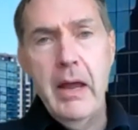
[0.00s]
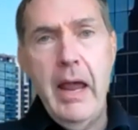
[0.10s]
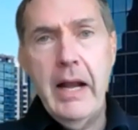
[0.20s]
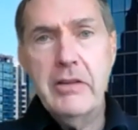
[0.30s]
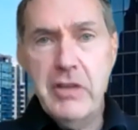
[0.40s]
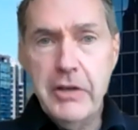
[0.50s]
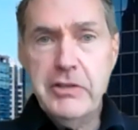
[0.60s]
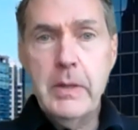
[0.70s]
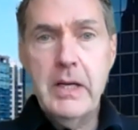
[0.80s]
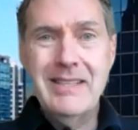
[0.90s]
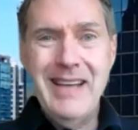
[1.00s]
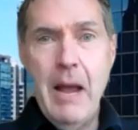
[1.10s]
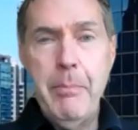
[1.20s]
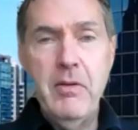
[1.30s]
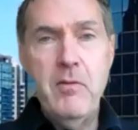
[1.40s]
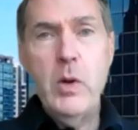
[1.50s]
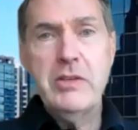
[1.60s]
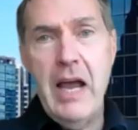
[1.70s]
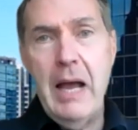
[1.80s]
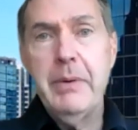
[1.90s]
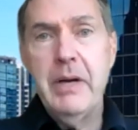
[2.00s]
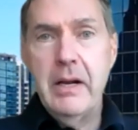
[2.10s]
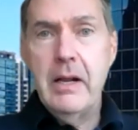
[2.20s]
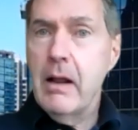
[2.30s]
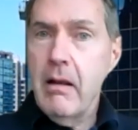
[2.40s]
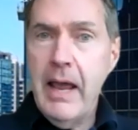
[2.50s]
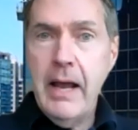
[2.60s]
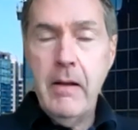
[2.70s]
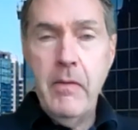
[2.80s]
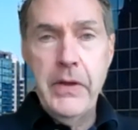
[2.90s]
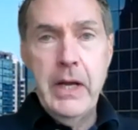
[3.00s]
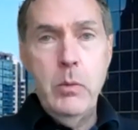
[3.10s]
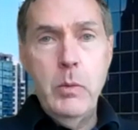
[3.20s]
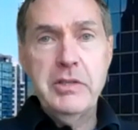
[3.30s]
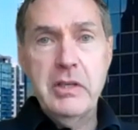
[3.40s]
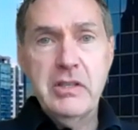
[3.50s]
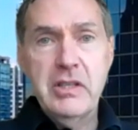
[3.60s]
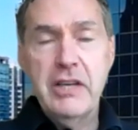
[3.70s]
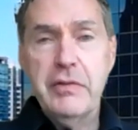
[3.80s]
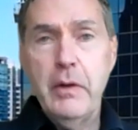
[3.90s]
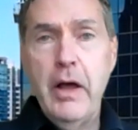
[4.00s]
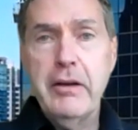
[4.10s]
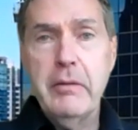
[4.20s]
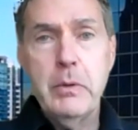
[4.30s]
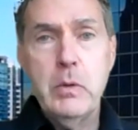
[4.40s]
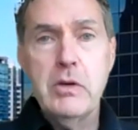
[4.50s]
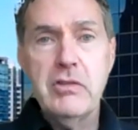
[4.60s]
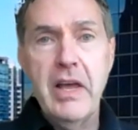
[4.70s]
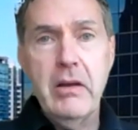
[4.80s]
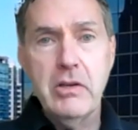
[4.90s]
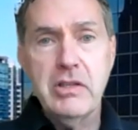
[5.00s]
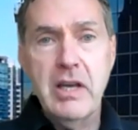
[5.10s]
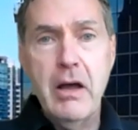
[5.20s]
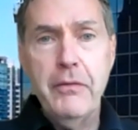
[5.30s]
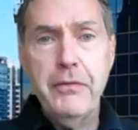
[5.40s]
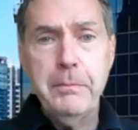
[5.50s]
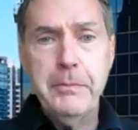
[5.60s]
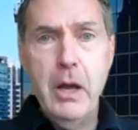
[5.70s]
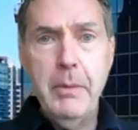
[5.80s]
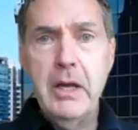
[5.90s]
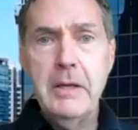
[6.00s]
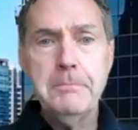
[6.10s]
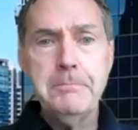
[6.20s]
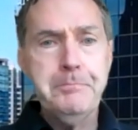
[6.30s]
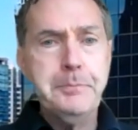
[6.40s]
And it's also an example of what's happening in Atlanta, where successful entrepreneurs like yourself come in,